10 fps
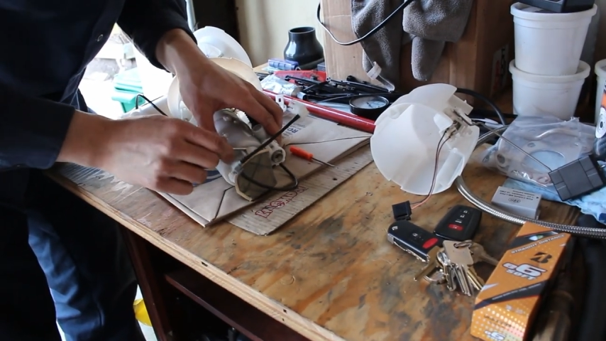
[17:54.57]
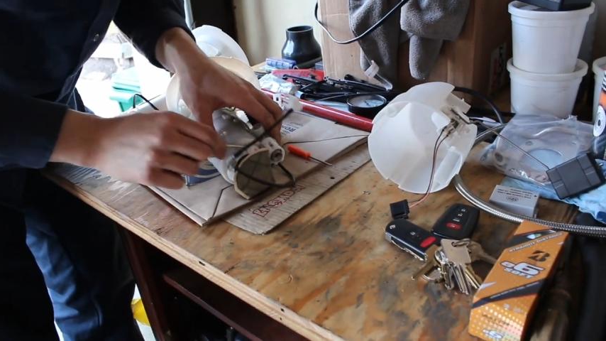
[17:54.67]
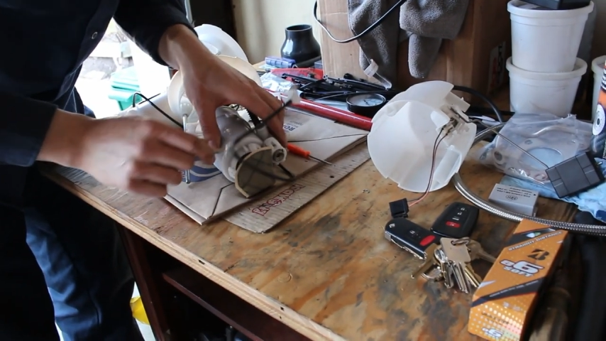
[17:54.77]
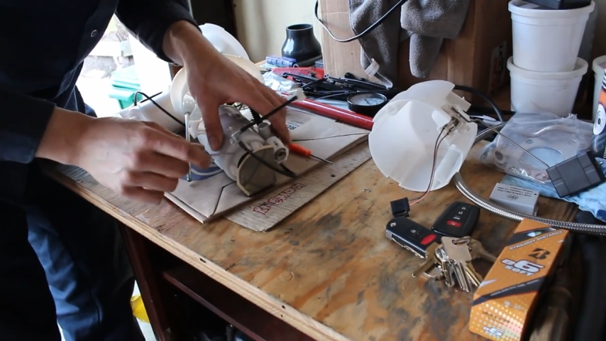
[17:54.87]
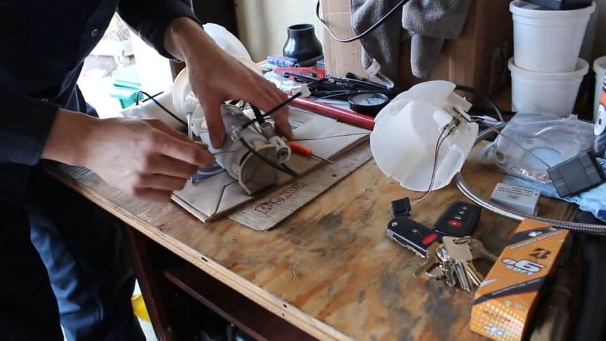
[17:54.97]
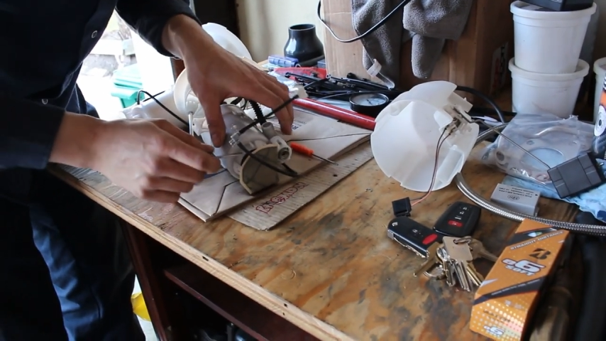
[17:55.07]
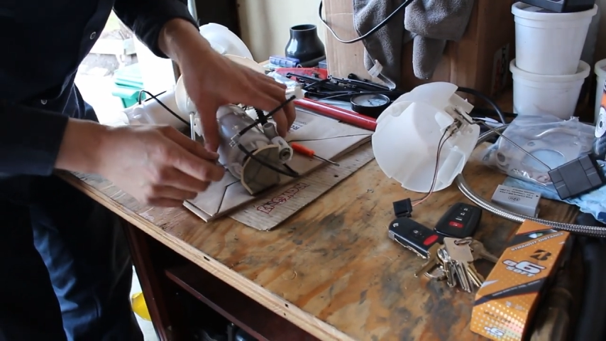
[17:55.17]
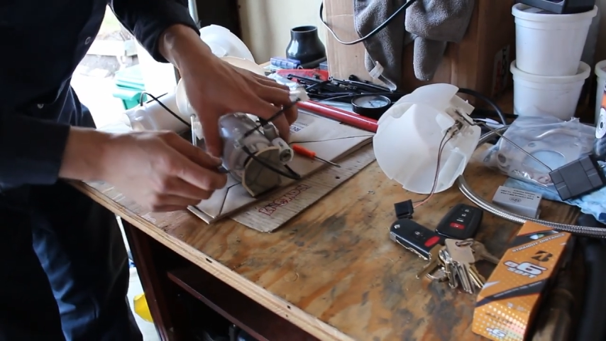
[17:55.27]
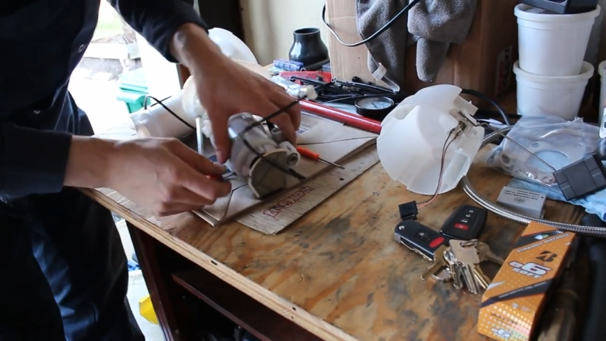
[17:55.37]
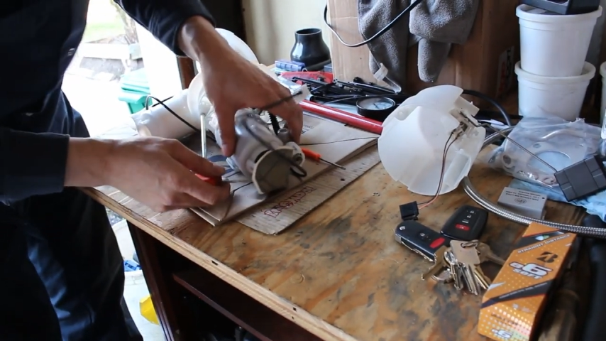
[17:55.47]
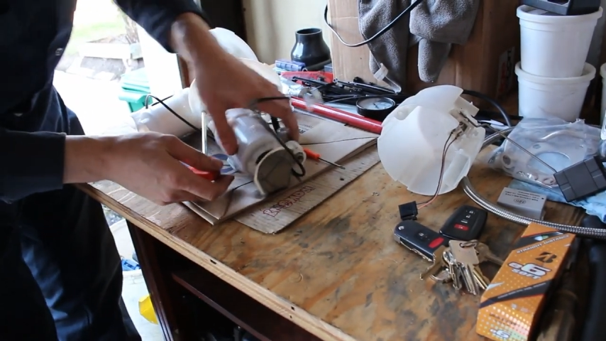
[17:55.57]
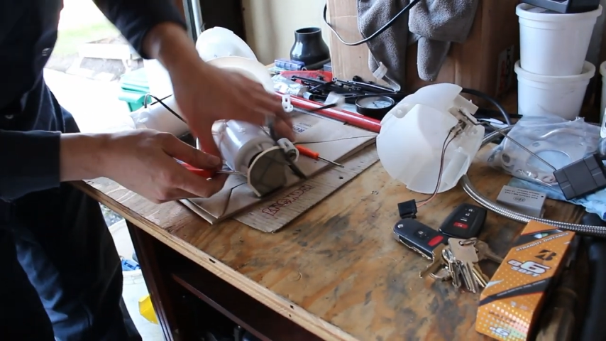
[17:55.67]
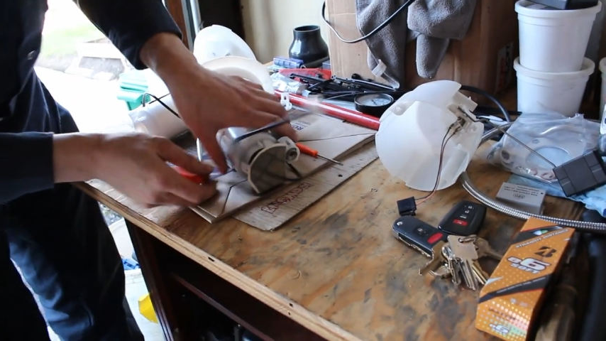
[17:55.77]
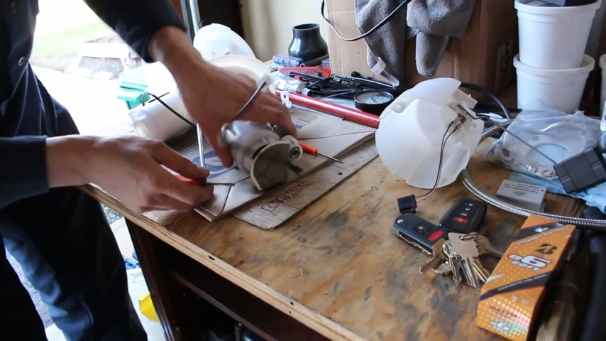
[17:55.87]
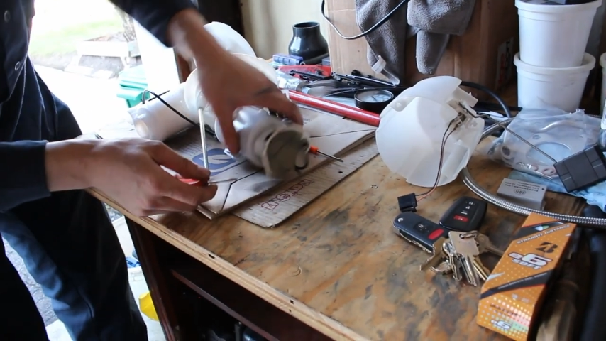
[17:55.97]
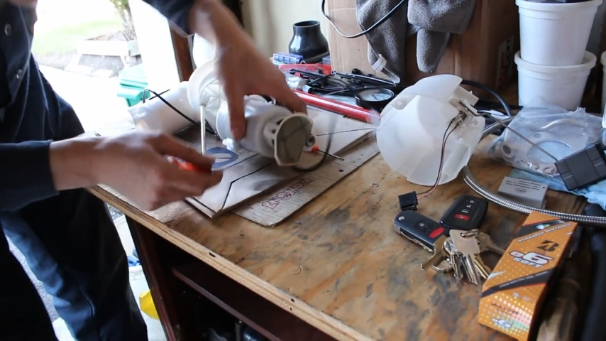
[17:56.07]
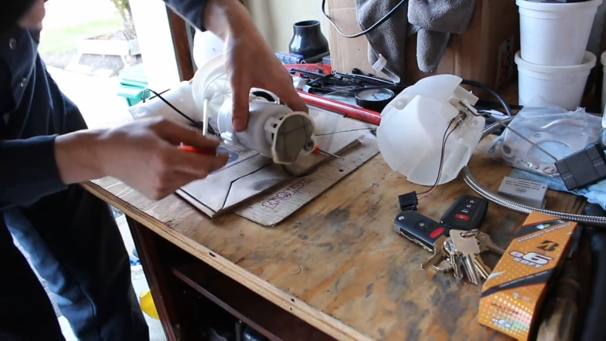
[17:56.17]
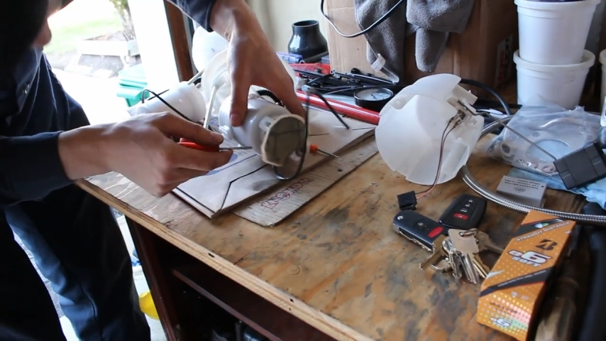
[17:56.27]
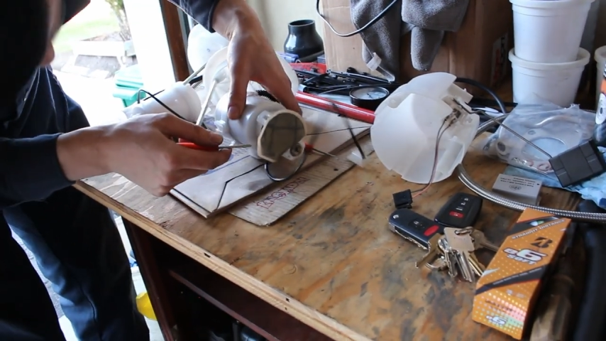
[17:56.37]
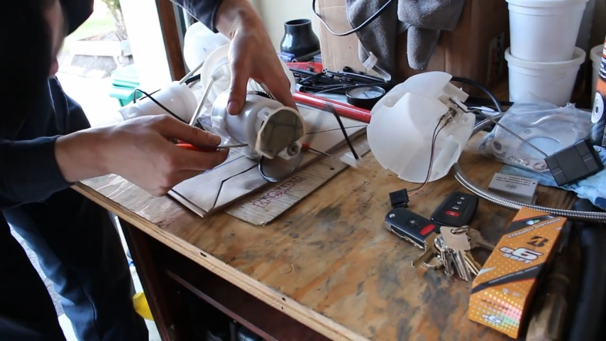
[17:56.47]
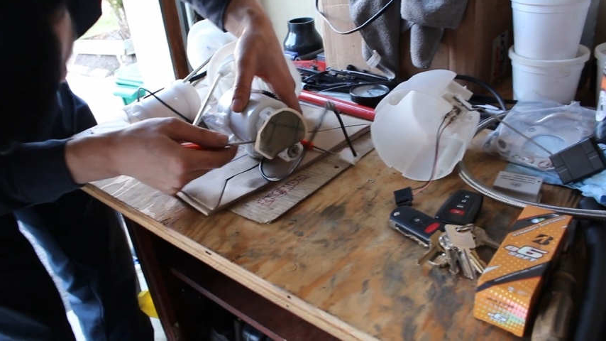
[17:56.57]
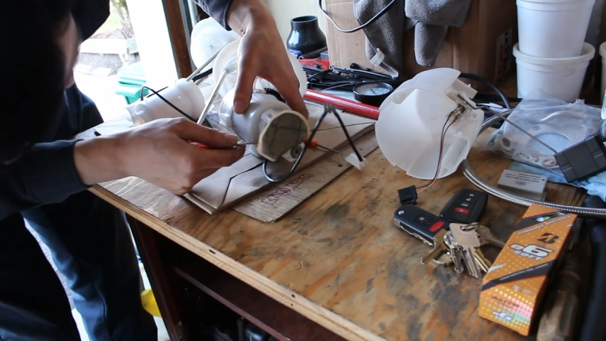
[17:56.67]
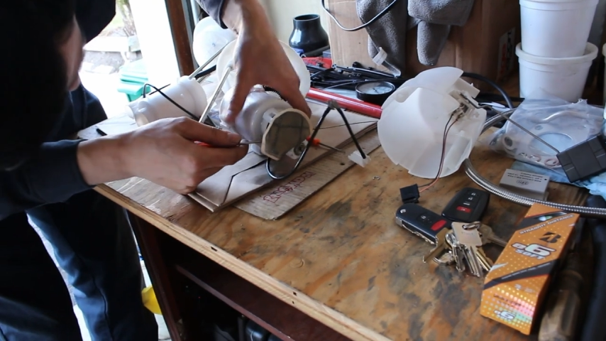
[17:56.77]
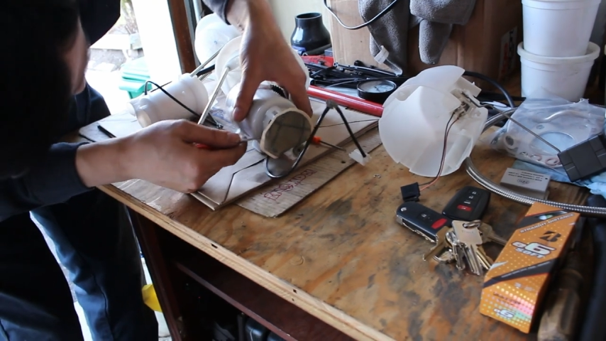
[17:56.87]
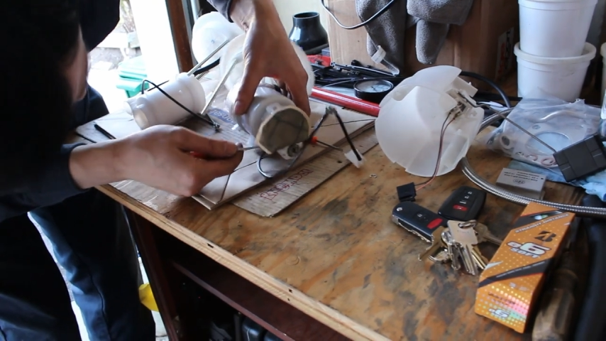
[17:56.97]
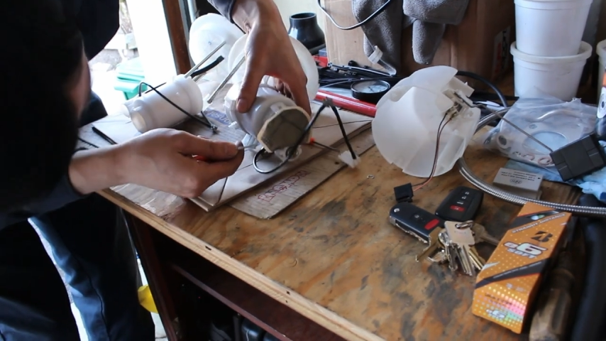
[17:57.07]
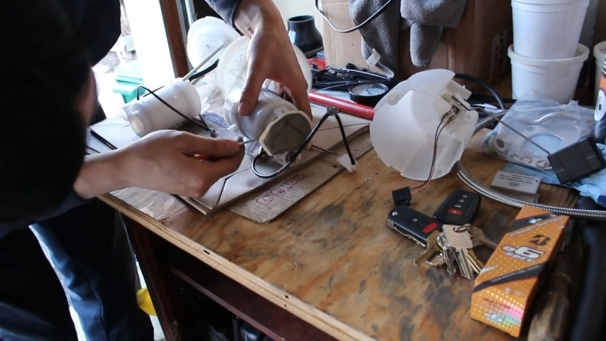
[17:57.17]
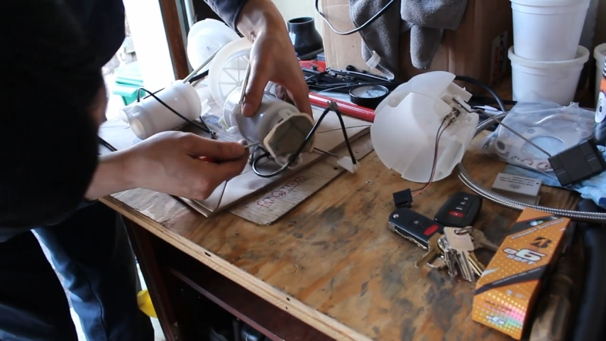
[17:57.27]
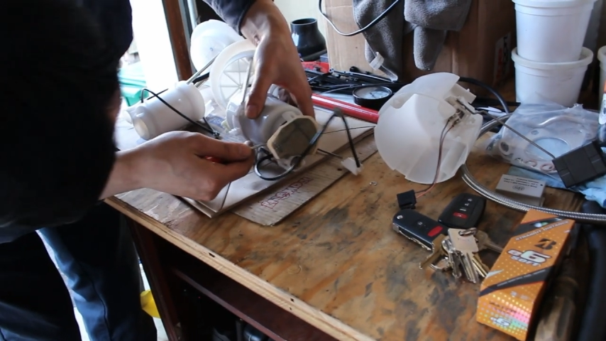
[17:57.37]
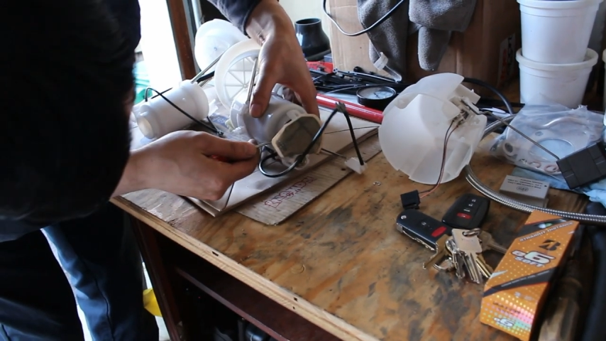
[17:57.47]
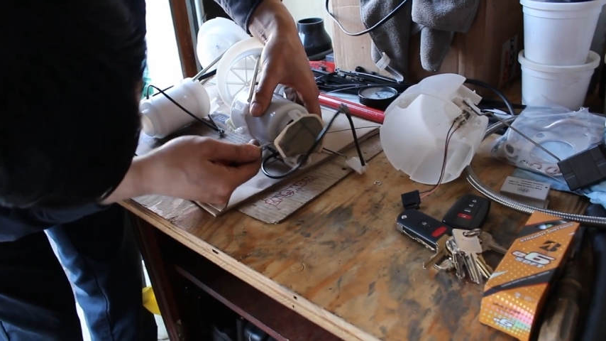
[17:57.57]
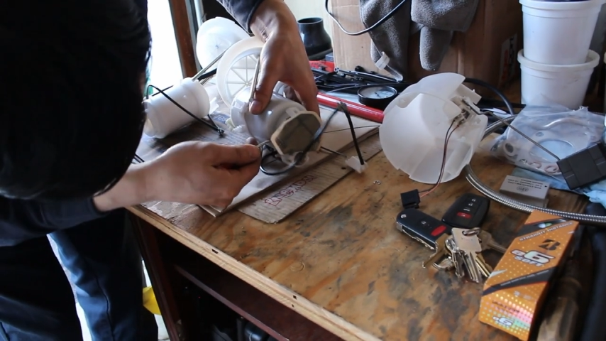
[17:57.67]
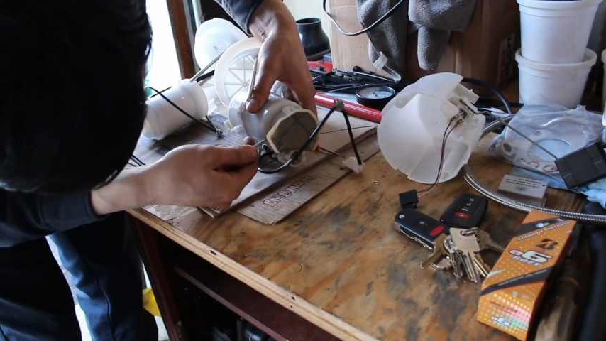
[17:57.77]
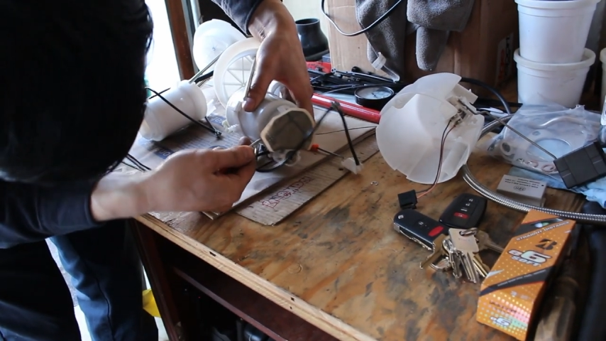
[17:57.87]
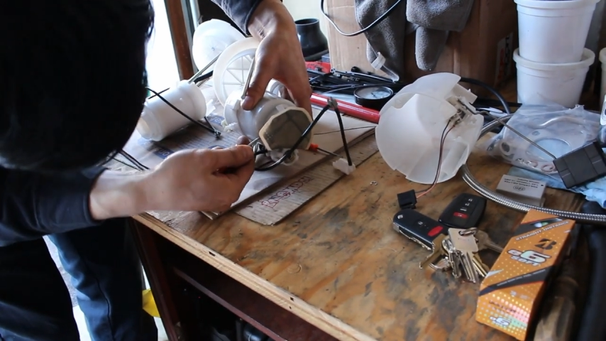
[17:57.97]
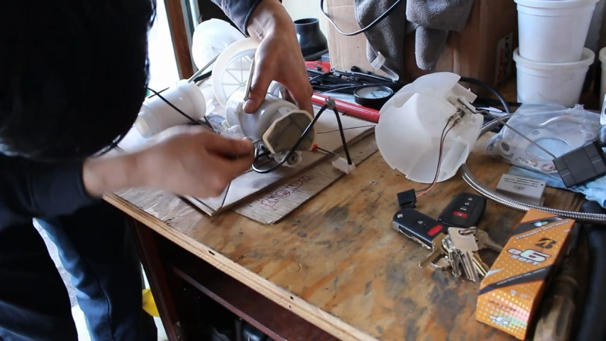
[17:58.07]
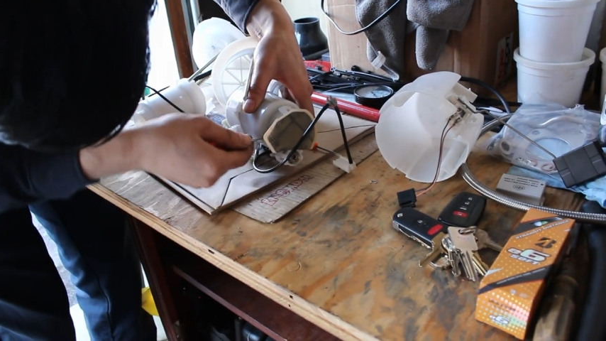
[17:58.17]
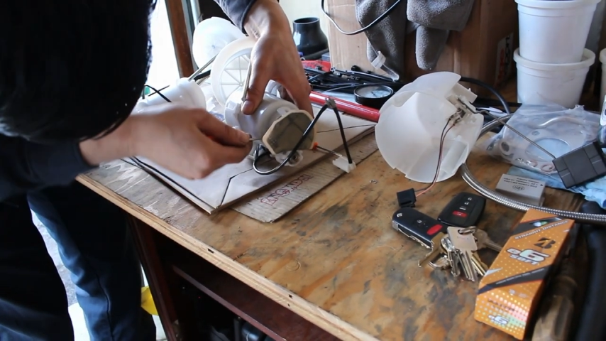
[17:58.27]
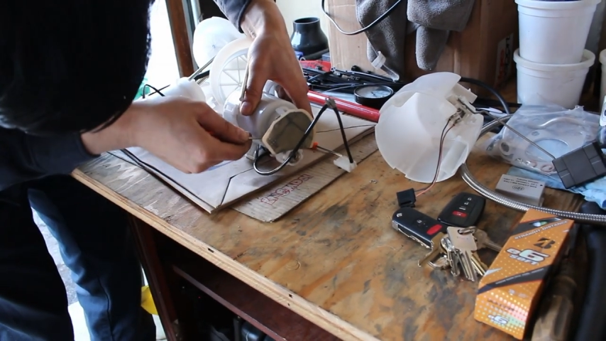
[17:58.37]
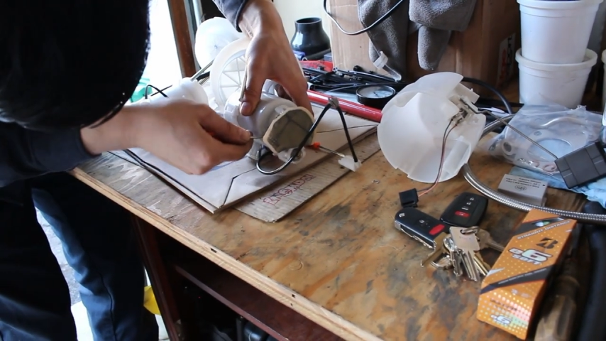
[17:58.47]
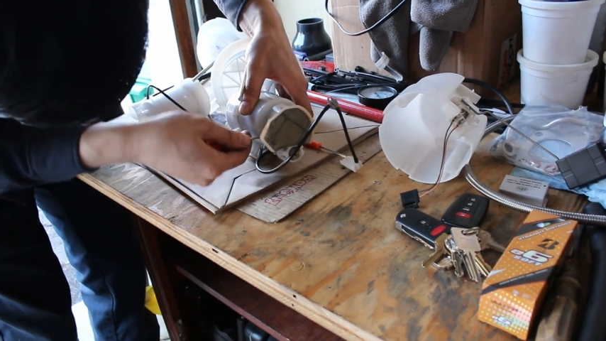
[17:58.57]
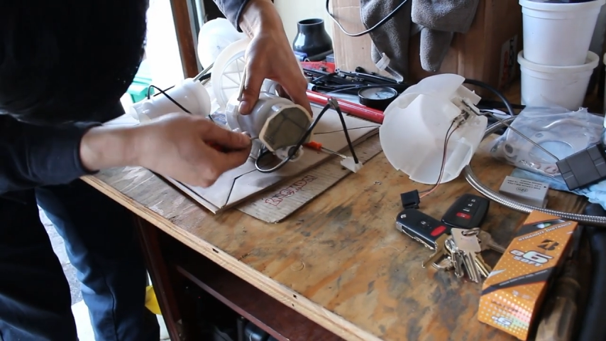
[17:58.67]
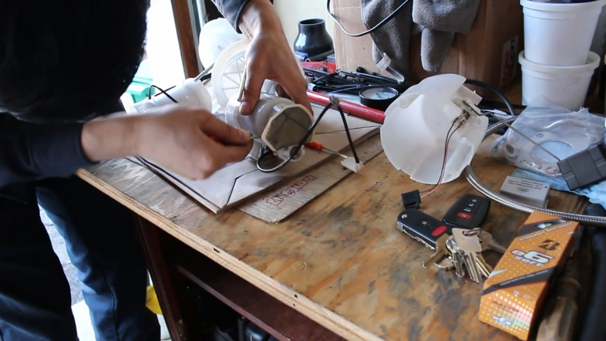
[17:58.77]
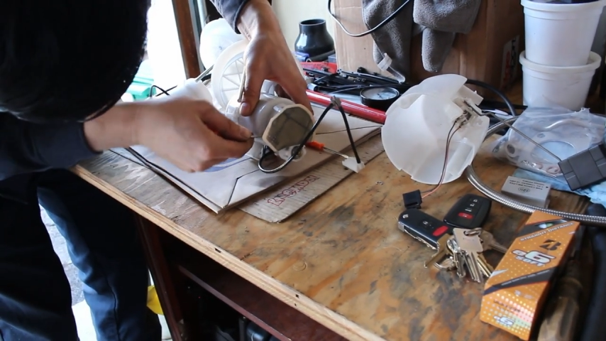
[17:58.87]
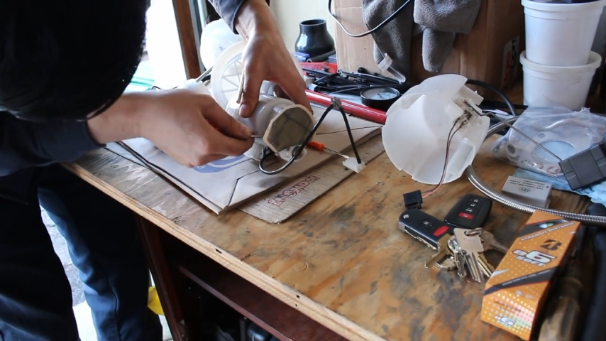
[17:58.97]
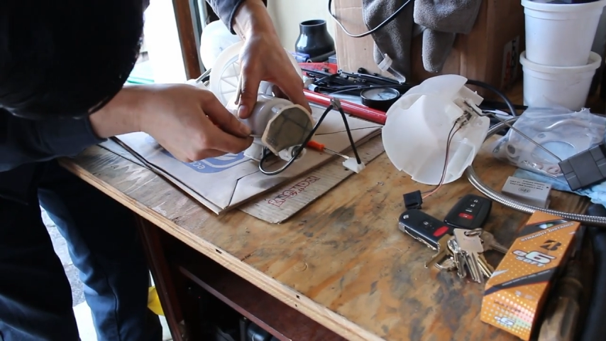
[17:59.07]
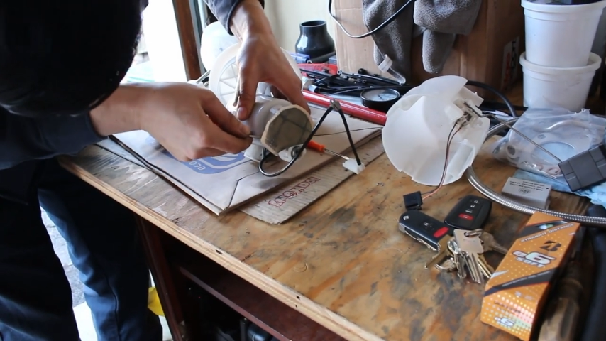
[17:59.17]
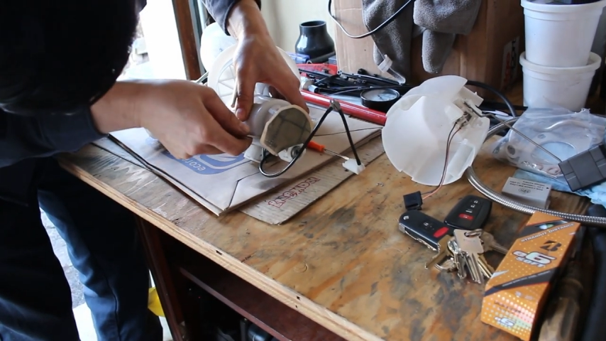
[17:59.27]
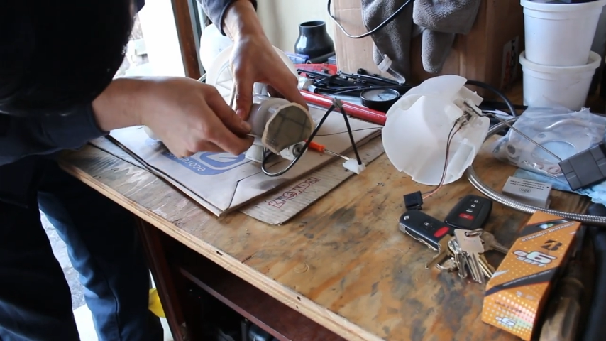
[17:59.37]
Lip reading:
Nobody's mouth can be seen.